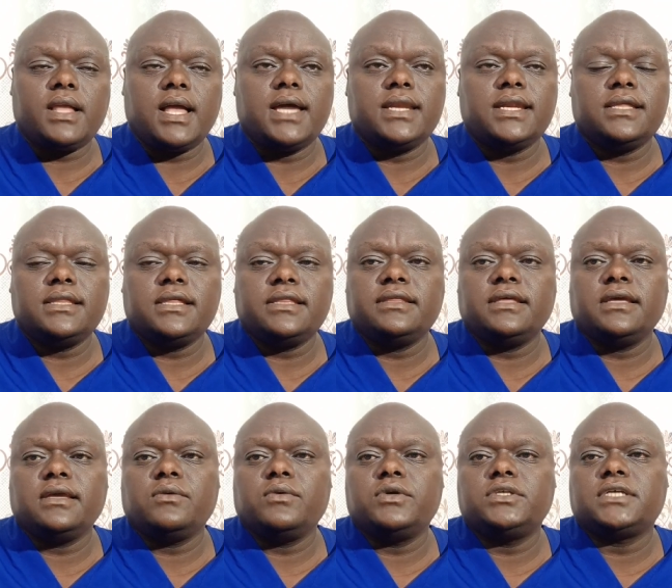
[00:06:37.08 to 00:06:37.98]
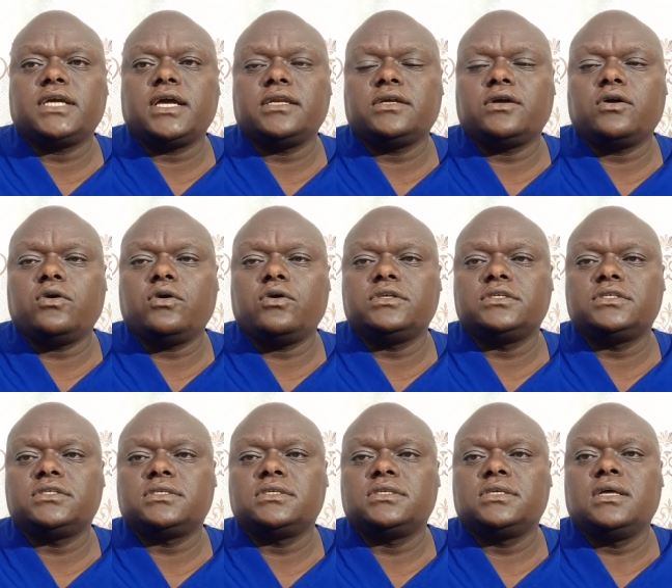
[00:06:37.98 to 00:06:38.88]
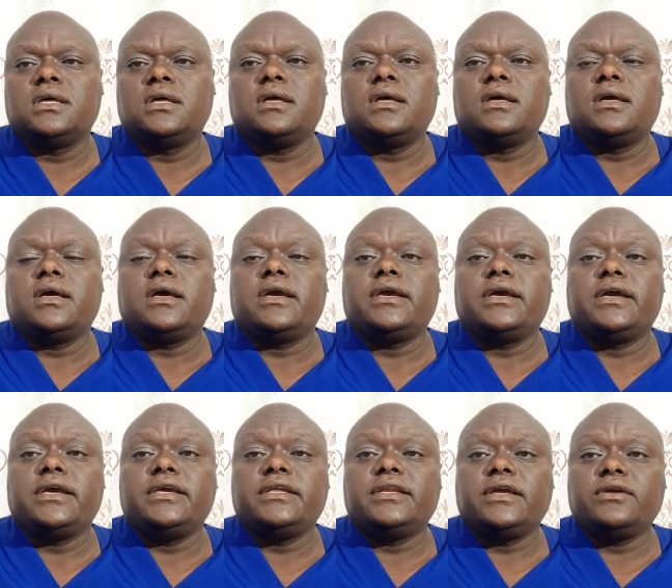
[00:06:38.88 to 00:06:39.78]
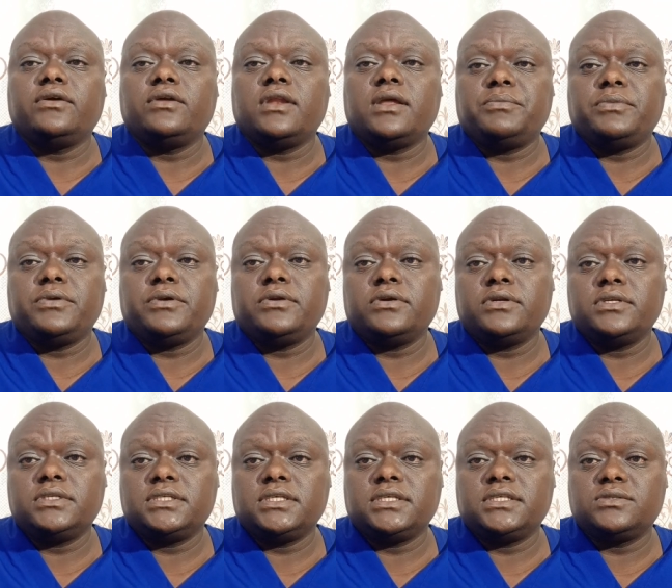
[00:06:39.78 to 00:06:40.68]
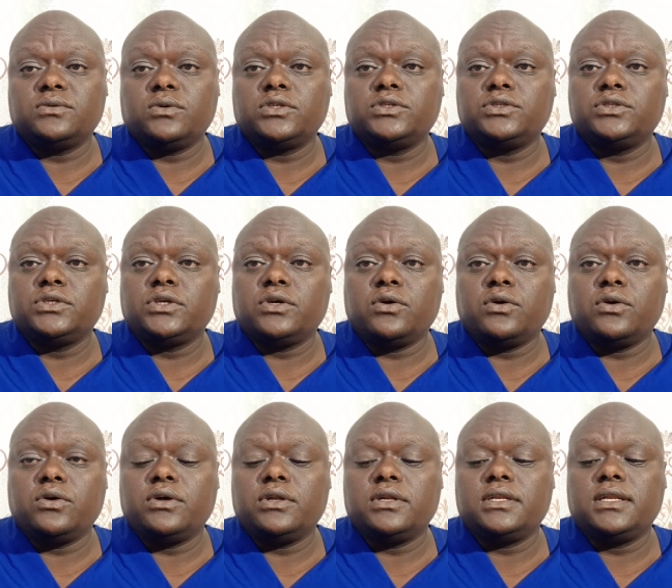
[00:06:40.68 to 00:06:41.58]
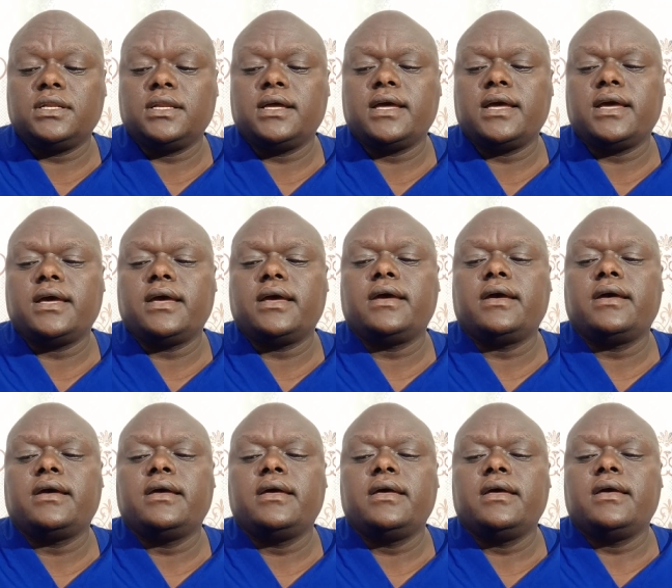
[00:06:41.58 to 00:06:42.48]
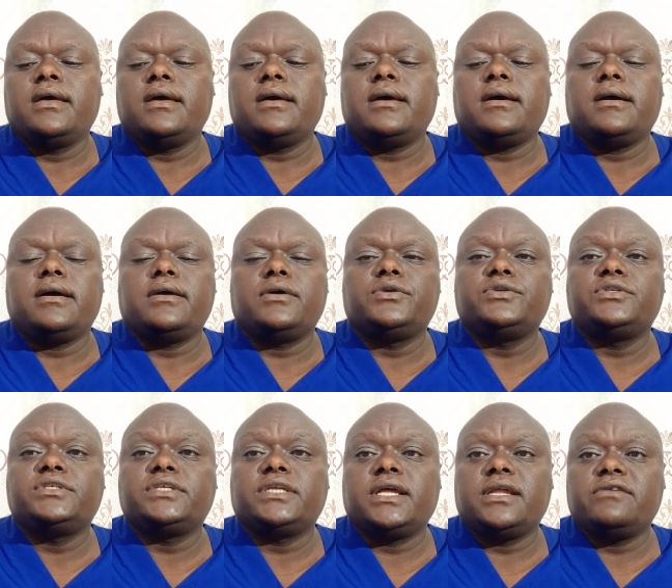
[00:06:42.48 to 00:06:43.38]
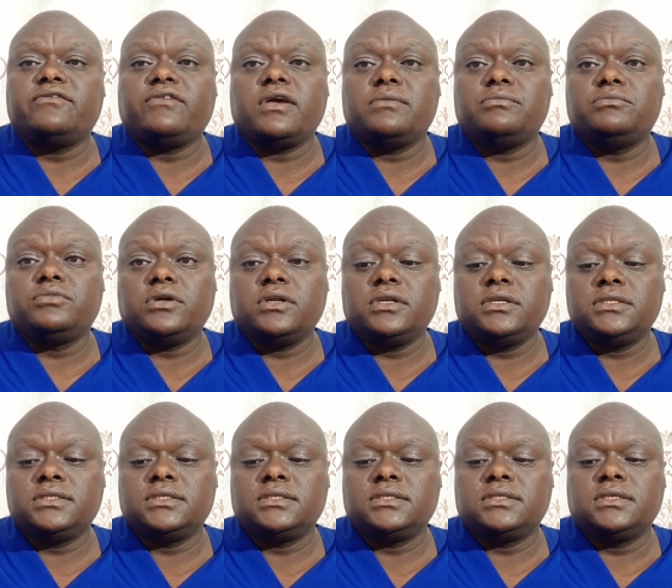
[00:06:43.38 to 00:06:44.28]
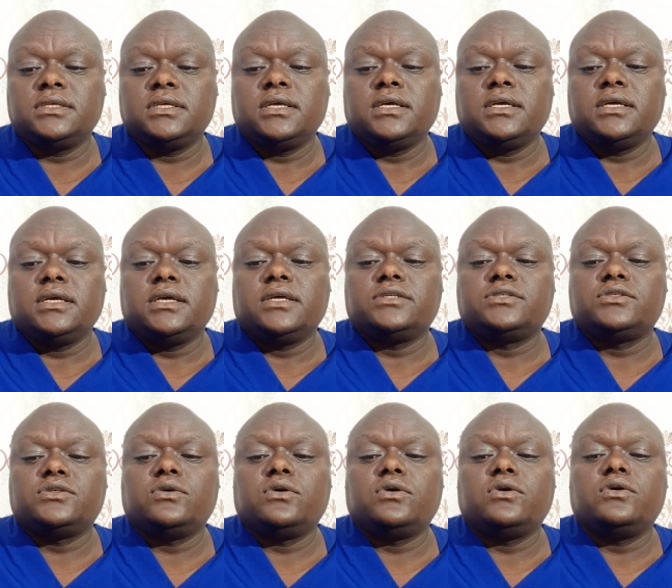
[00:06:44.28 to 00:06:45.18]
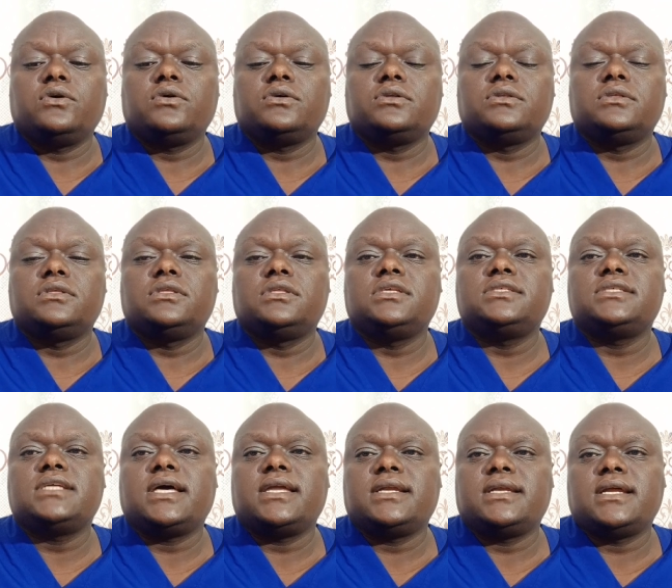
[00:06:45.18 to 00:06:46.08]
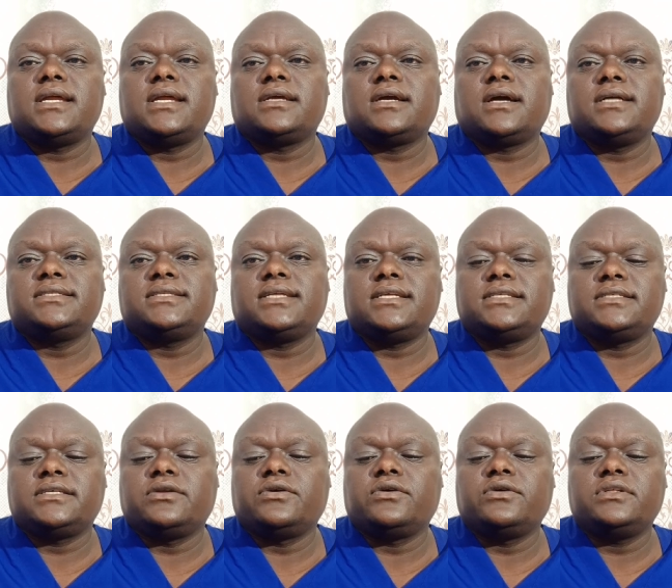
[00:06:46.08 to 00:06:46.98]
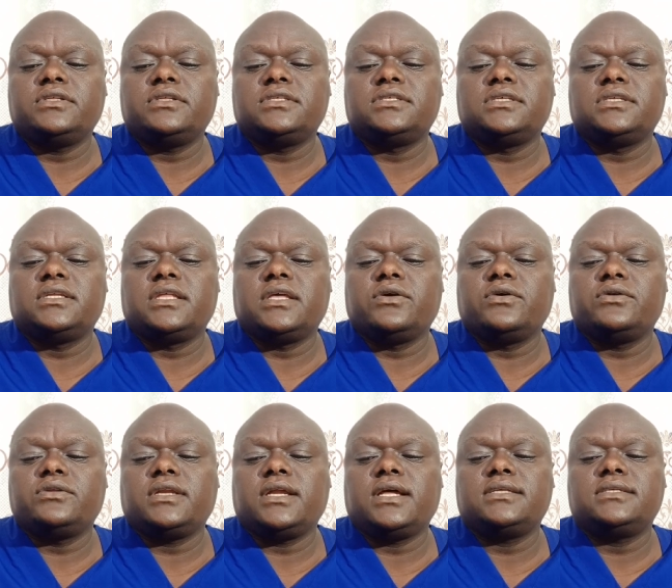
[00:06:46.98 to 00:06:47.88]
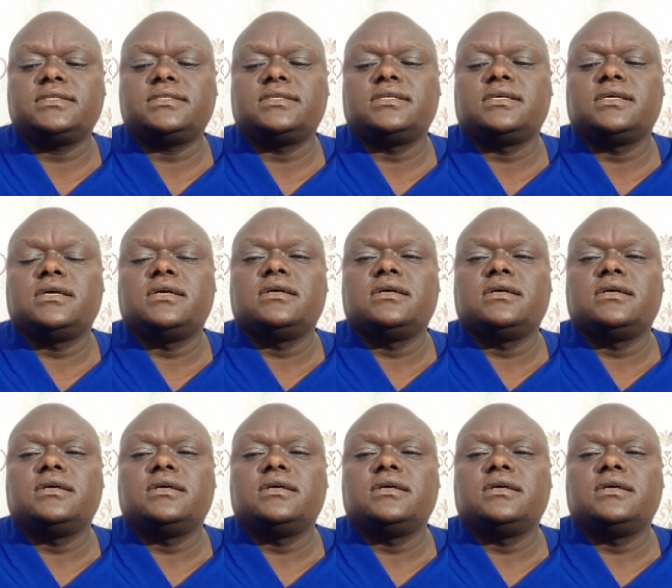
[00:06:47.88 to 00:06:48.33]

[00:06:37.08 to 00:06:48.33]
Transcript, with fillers: Another thing which can cause uh, irregular periods is what you call uh, uterine fibroids. So these are non-cancerous growths in the uterus,